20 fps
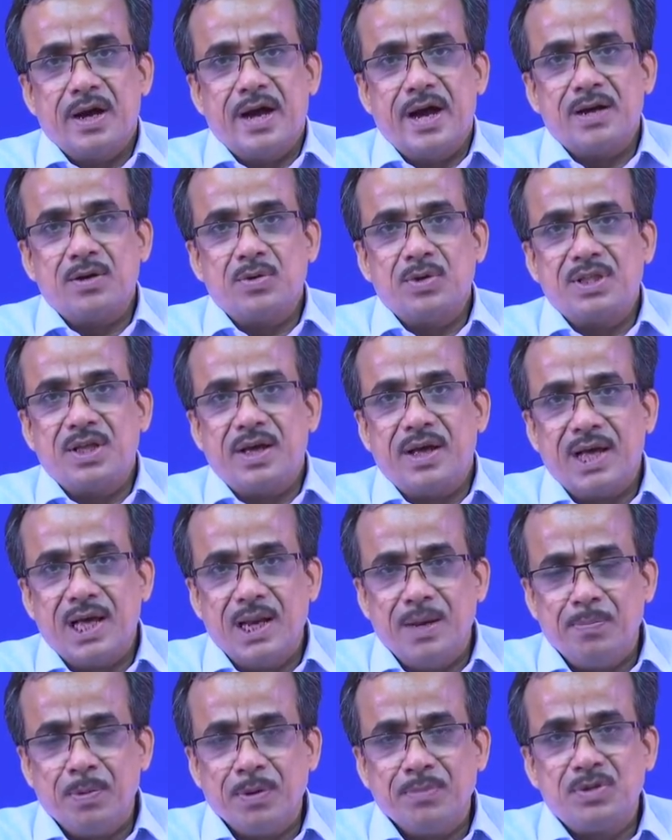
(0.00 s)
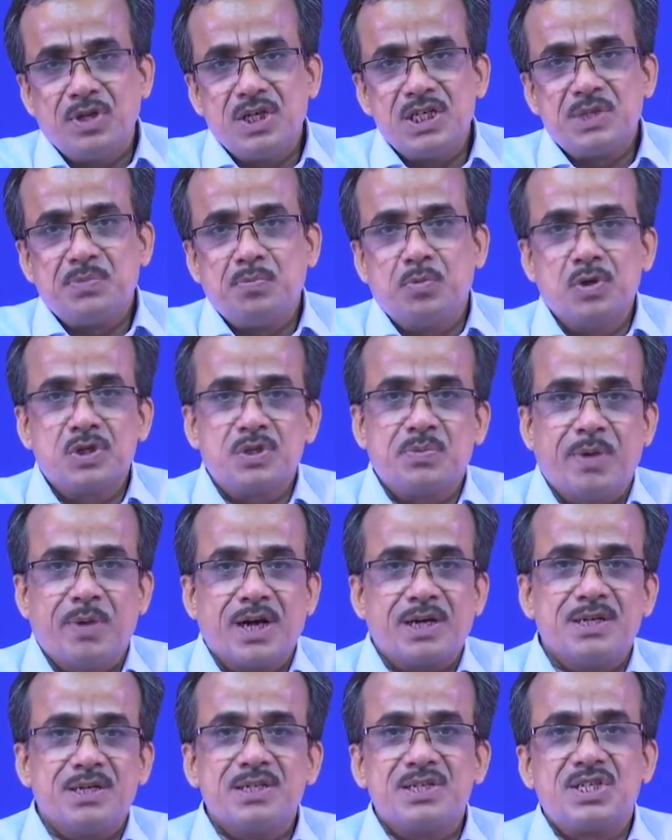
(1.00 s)
and with the help of these push
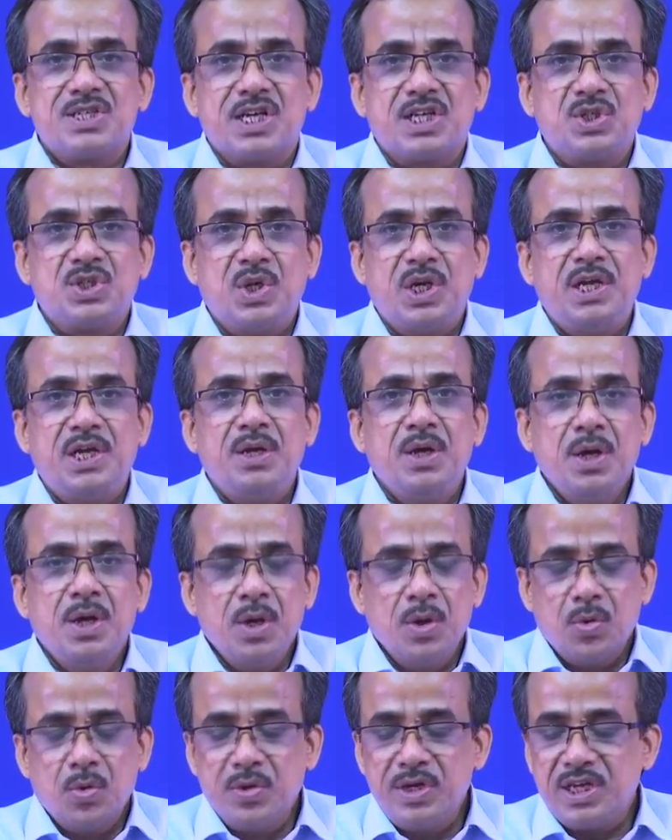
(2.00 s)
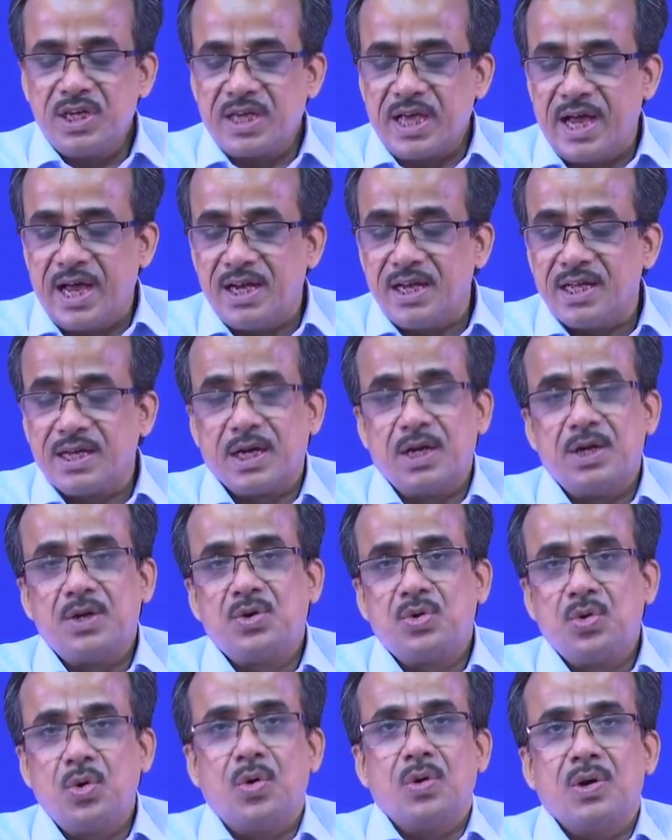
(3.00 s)
buttons actually we can
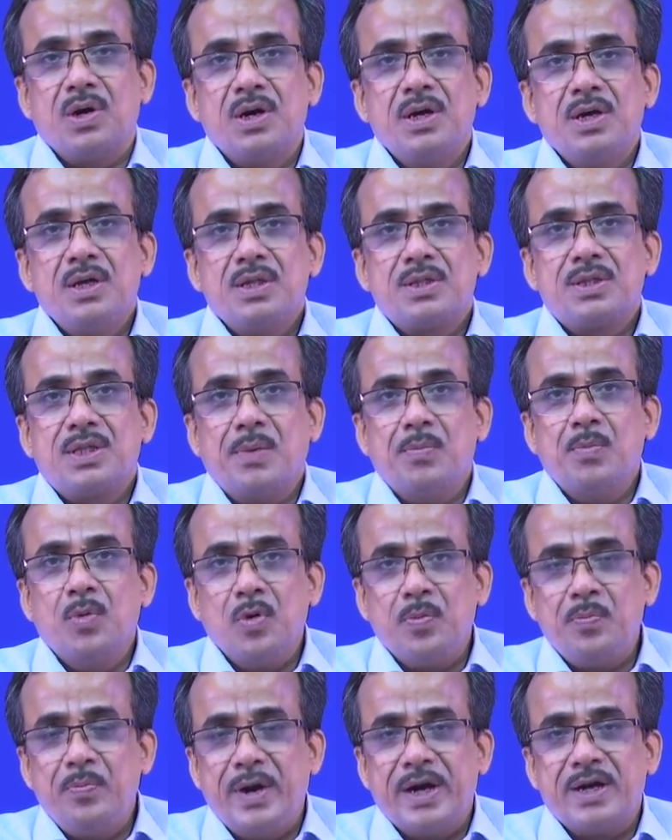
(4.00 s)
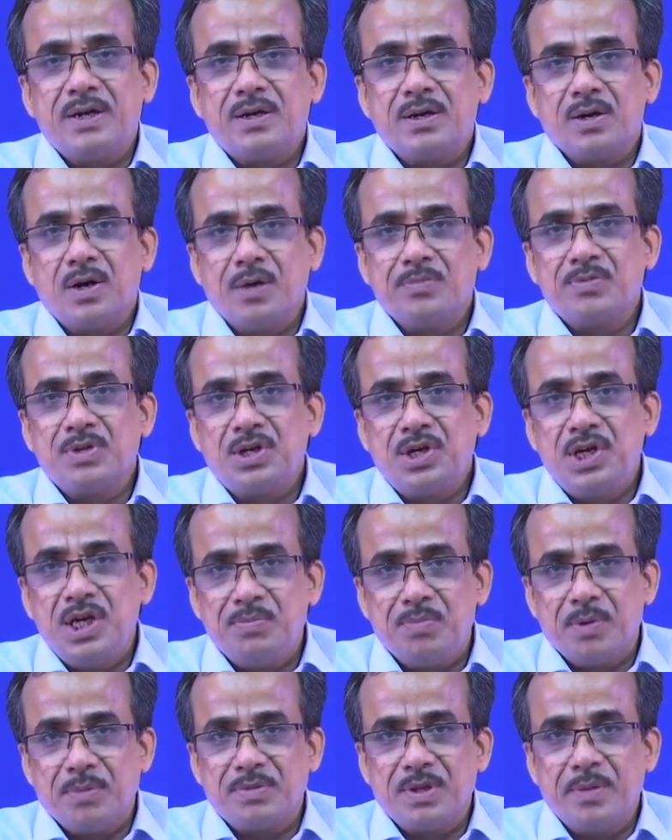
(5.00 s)
control the movement of the
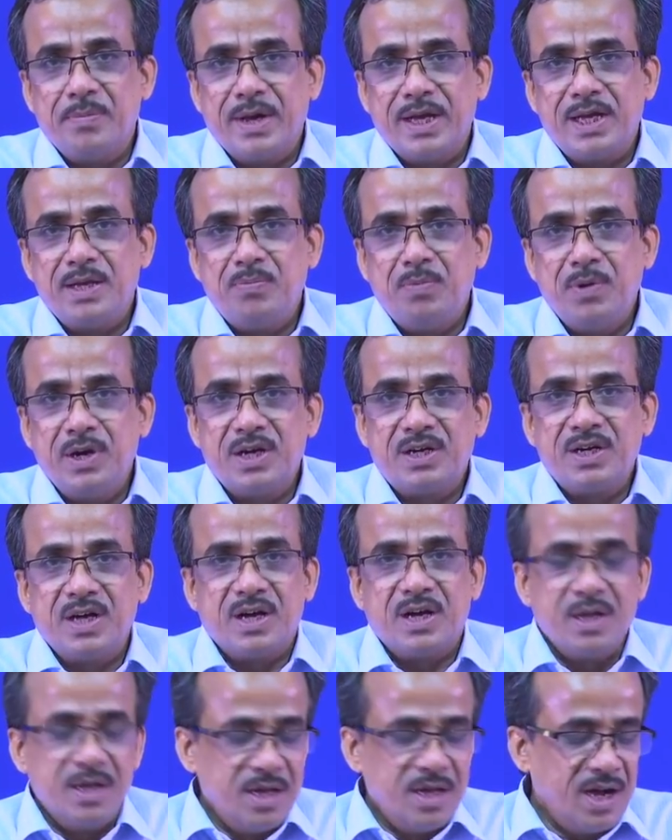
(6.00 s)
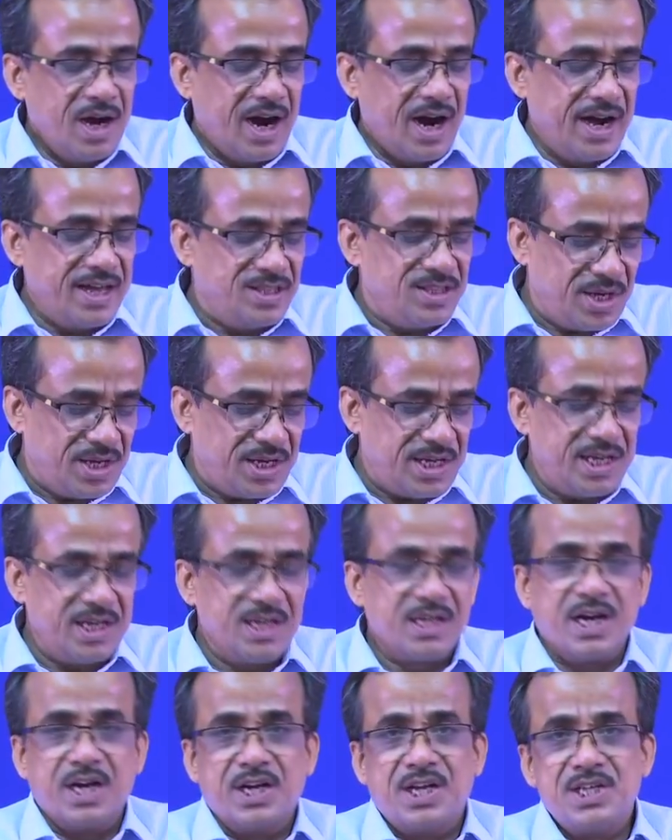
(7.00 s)
tip of the manipulator either
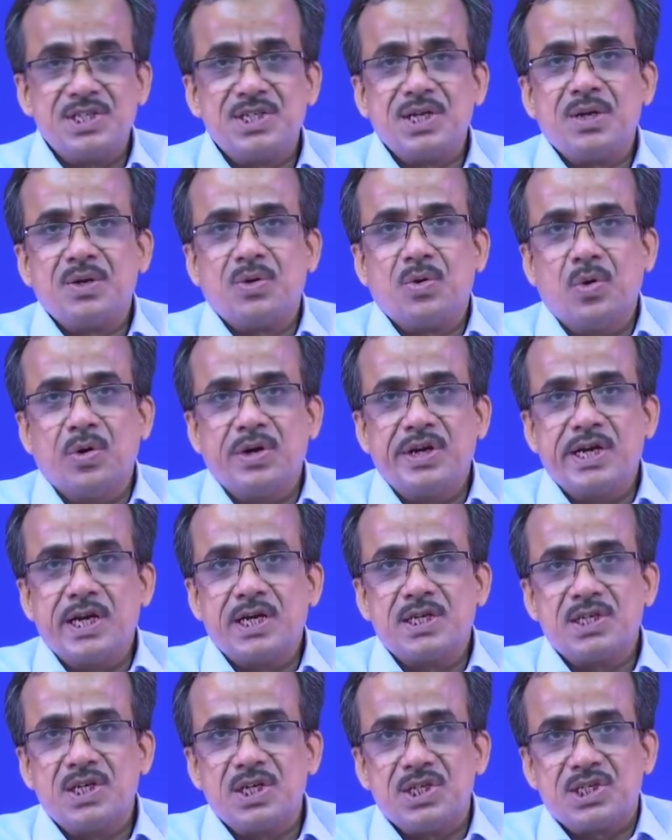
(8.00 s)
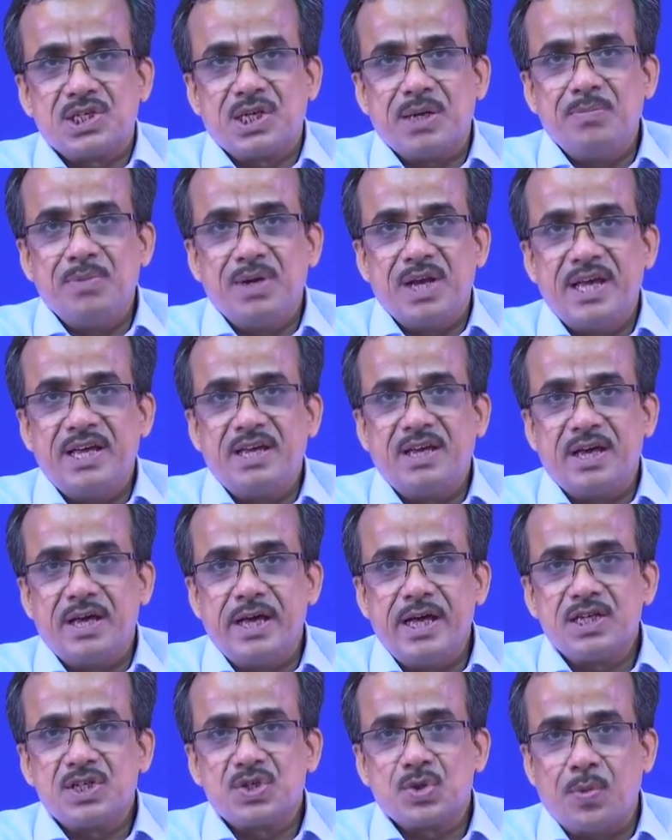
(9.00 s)
in Cartesian coordinate system like
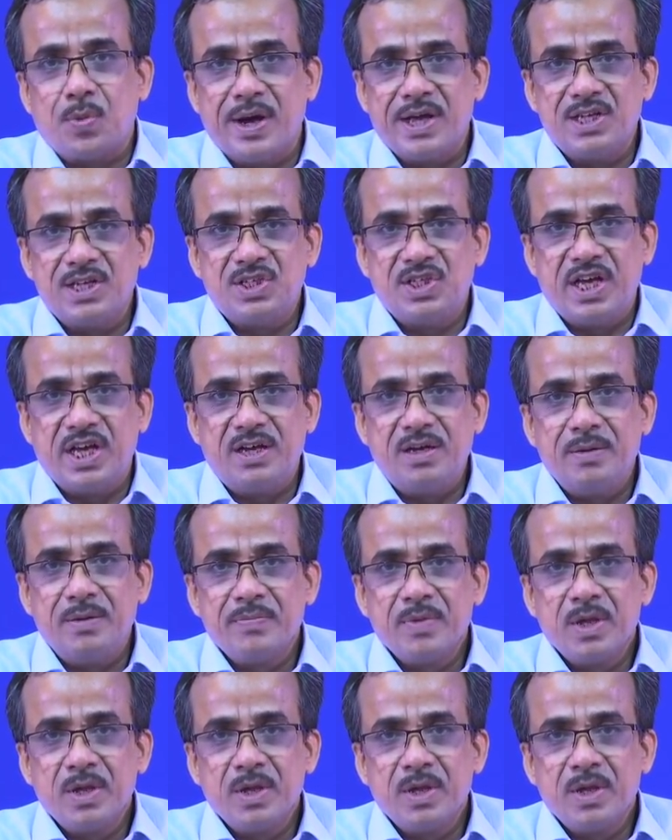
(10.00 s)
x, y and z